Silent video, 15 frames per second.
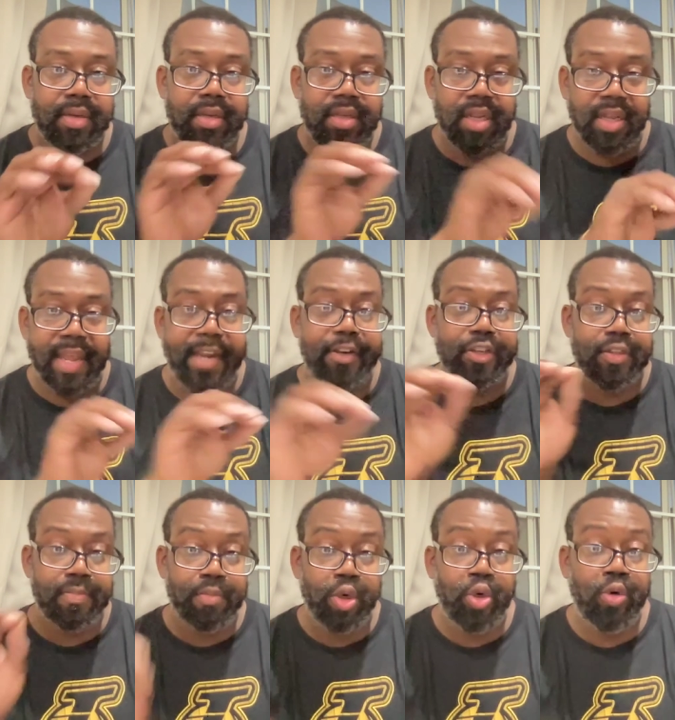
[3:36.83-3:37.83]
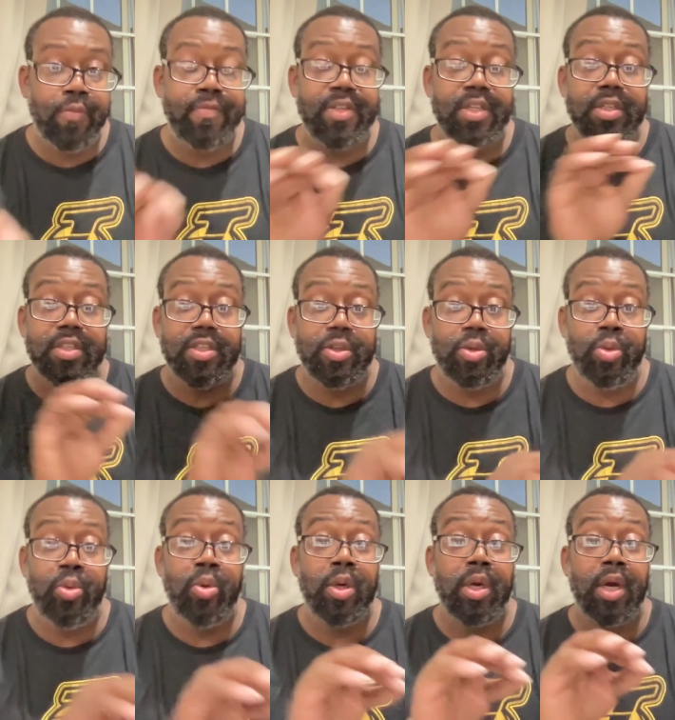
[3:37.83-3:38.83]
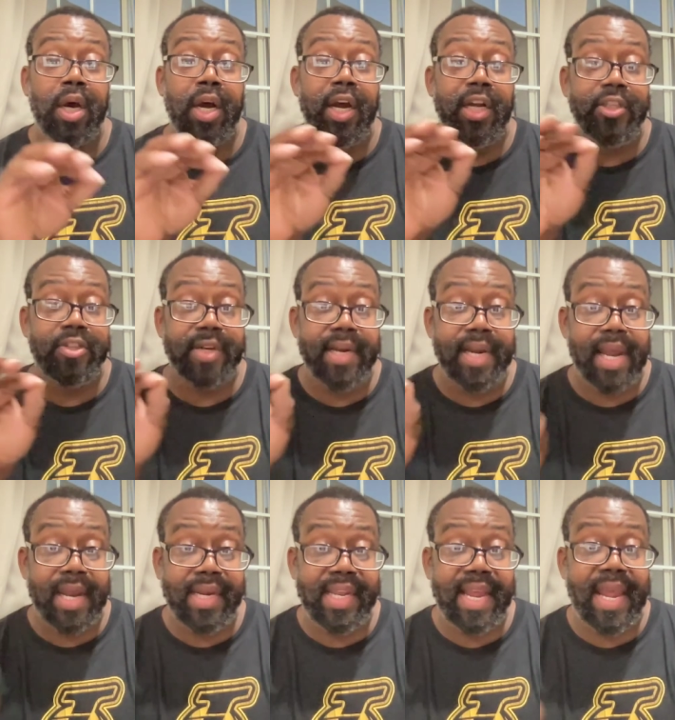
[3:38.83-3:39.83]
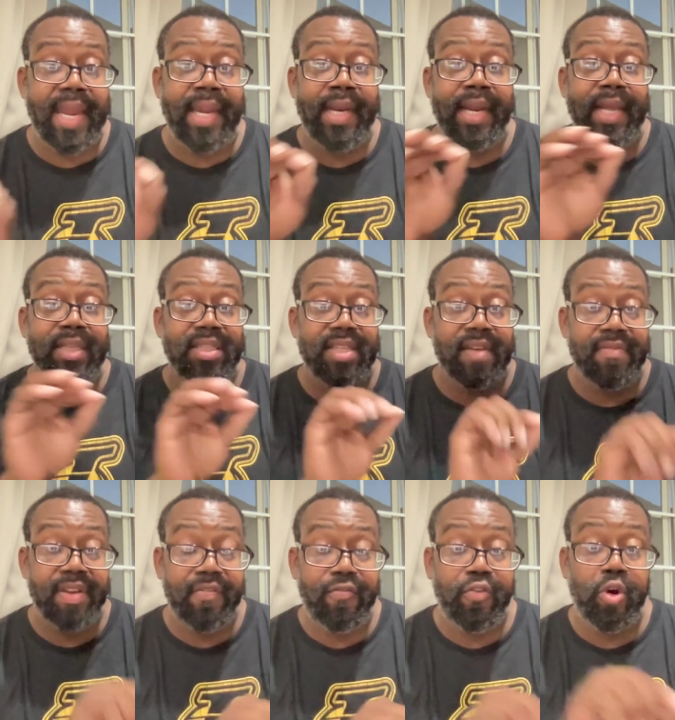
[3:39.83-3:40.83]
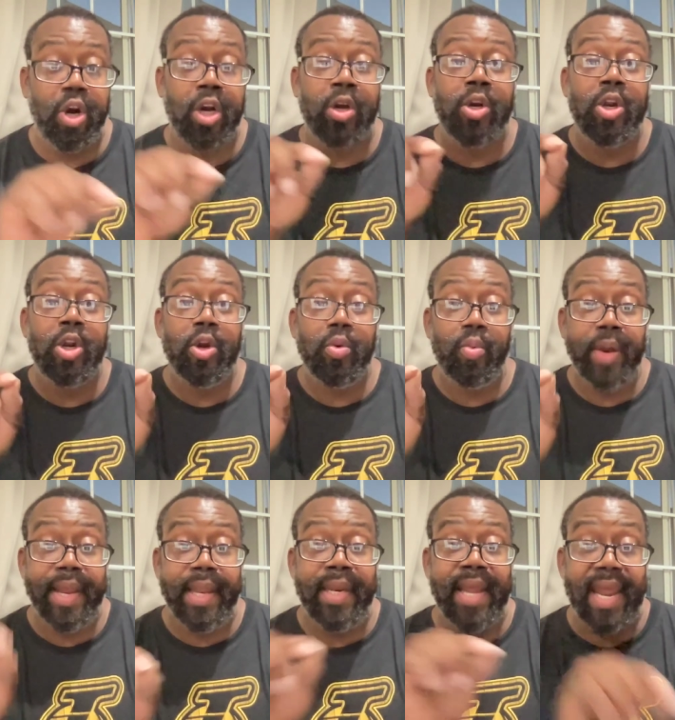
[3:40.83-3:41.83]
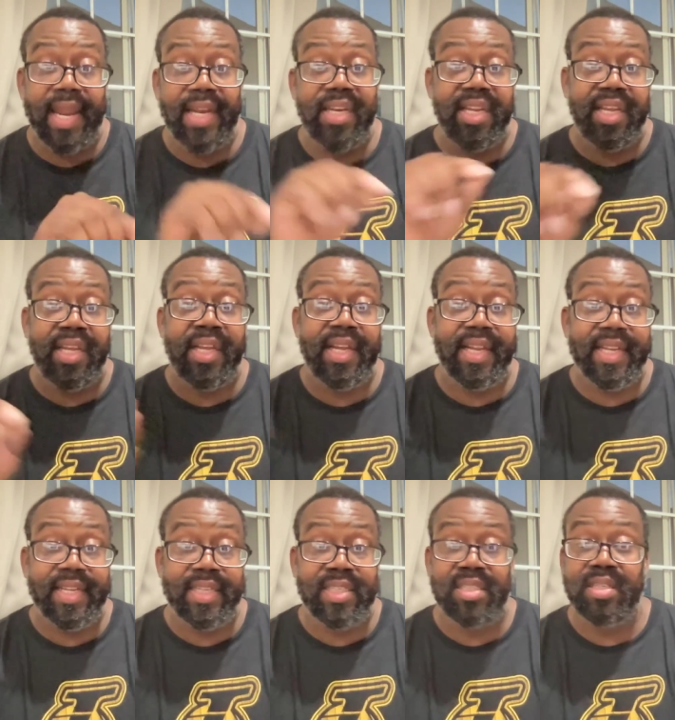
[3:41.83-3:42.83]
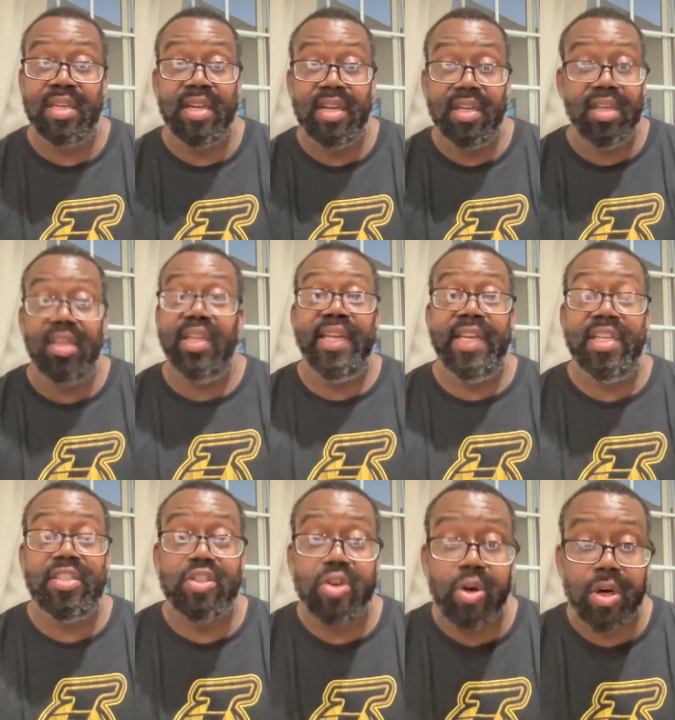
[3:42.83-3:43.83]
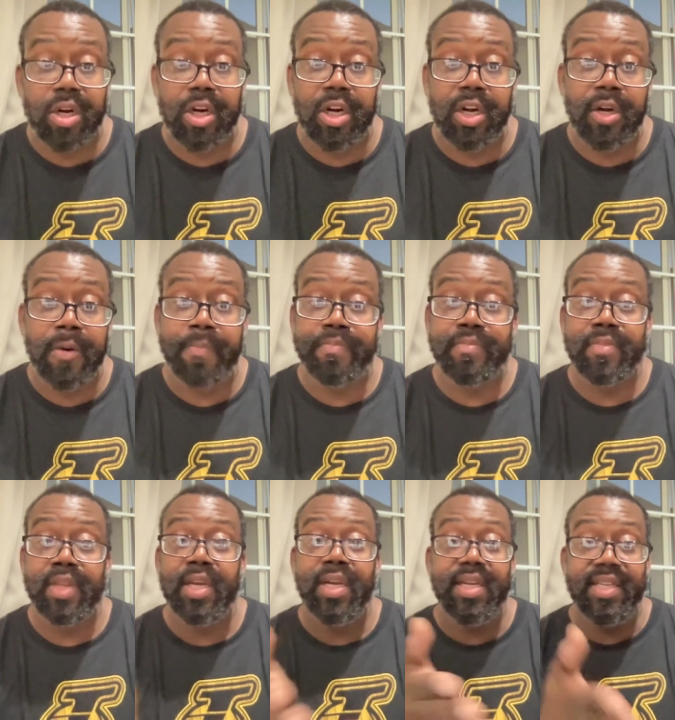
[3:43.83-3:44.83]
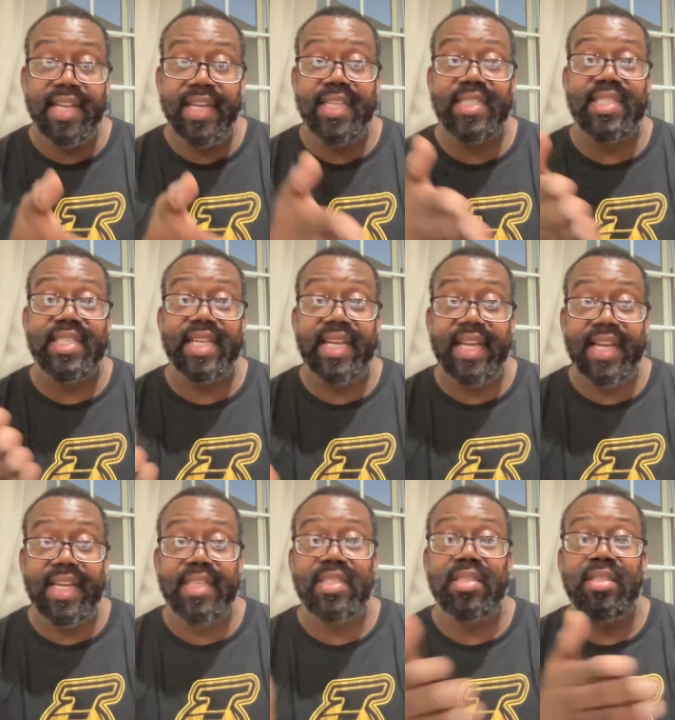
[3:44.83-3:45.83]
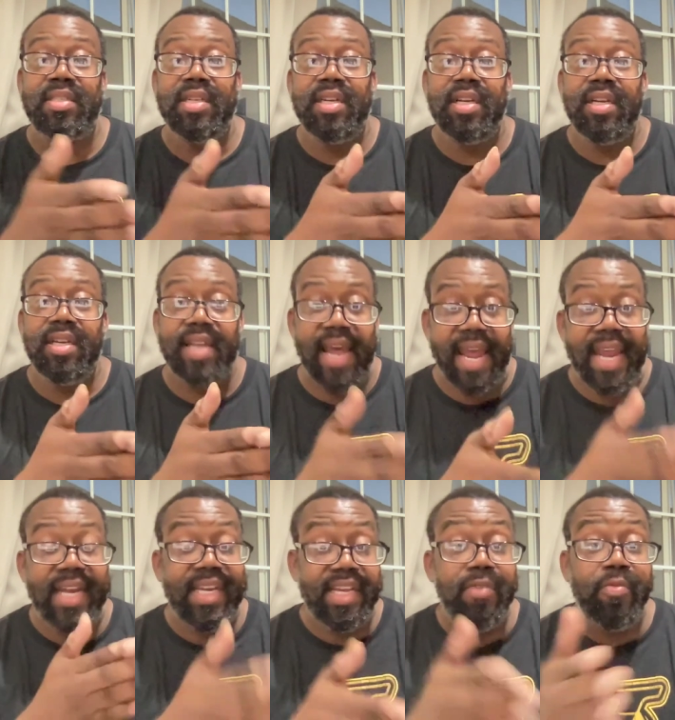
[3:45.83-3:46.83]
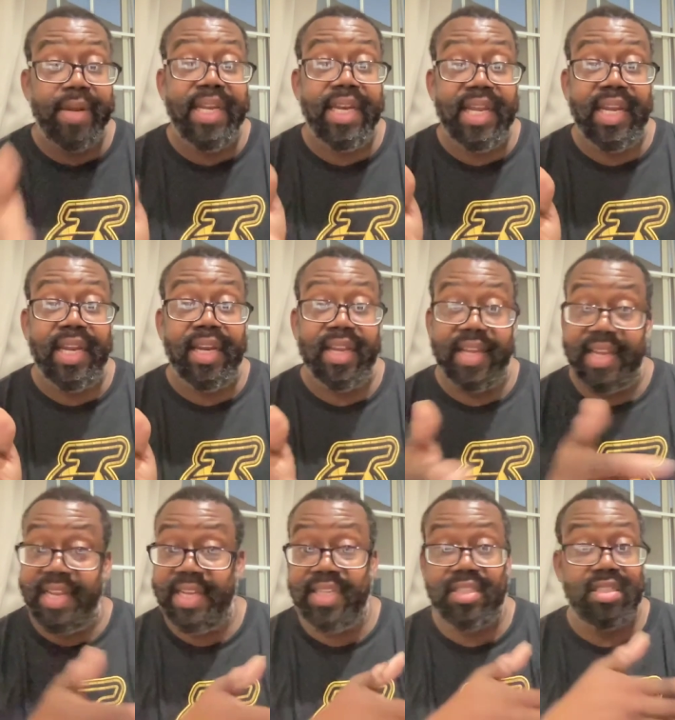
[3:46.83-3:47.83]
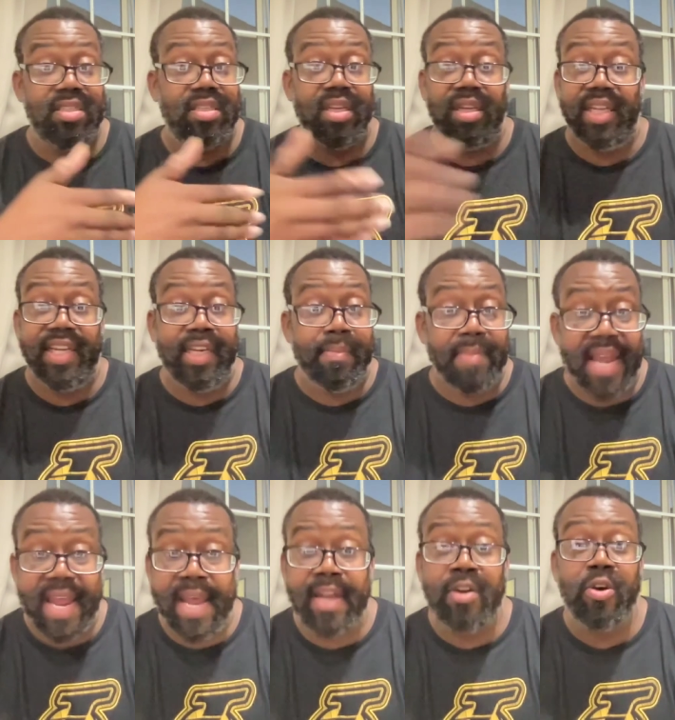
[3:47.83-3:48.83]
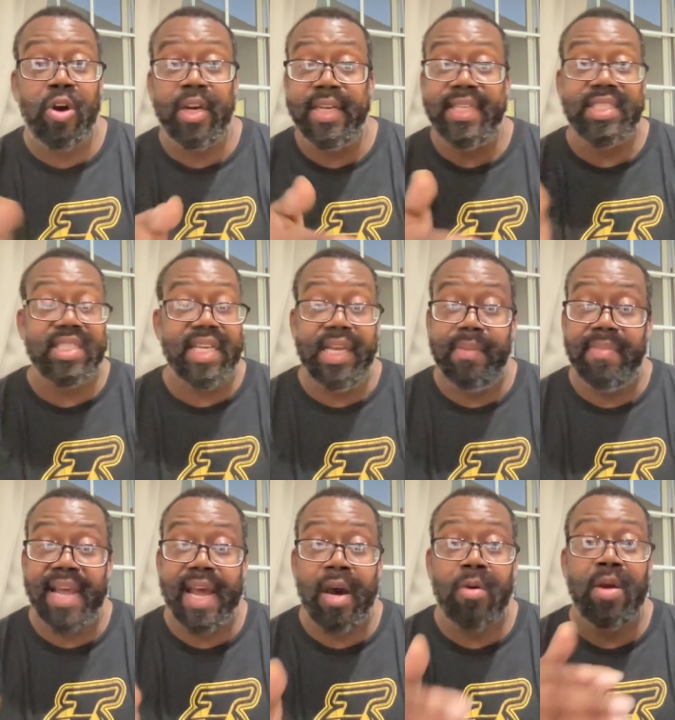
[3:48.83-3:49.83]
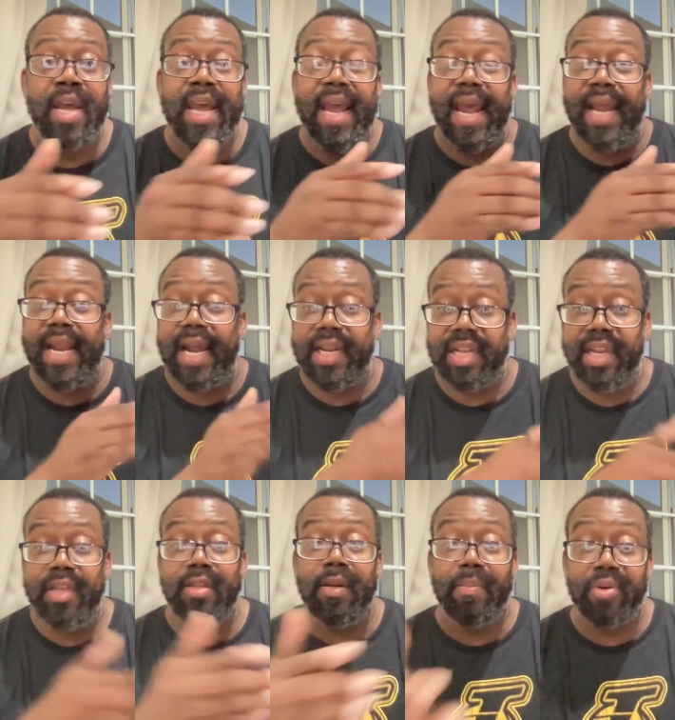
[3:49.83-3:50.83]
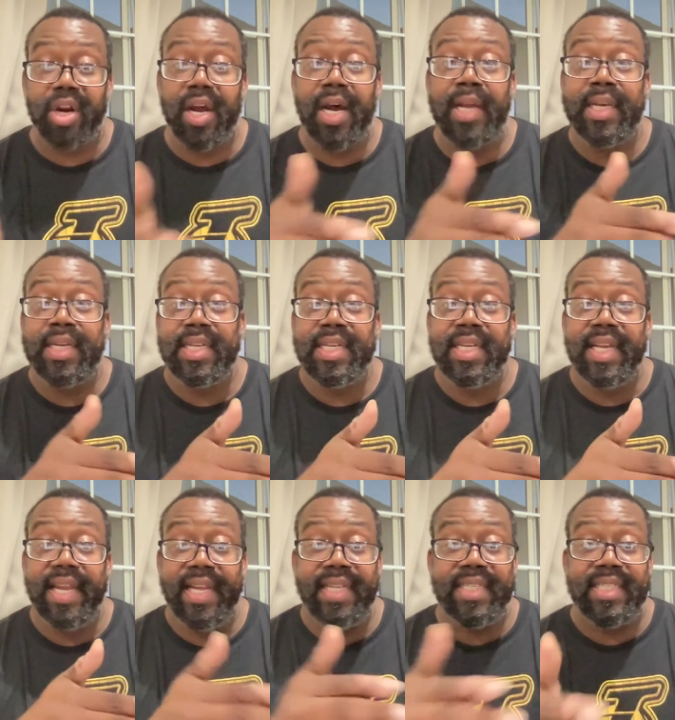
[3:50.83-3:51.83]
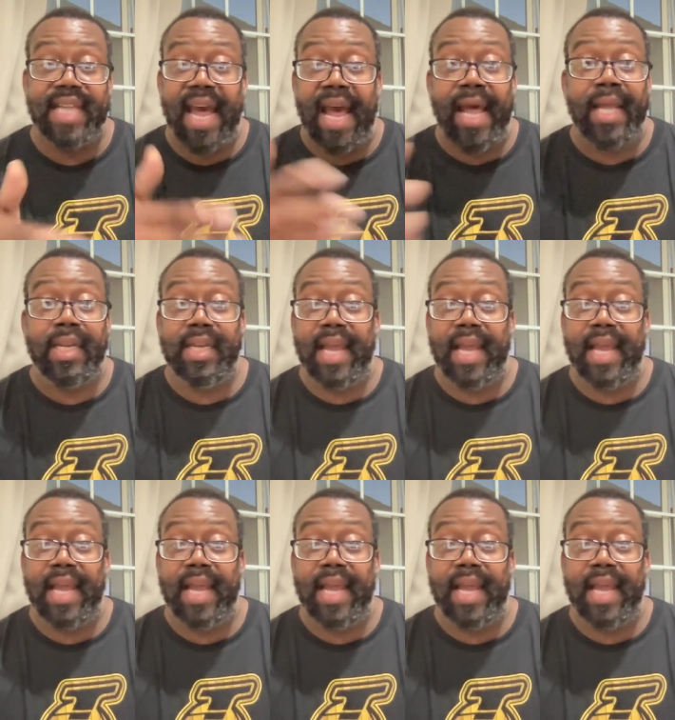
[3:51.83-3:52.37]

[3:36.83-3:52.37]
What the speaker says: the Lakers moved to 198-74 when AD is the leading scorer. This is the AD we need. He's the lead man on this team now, and I think LeBron is at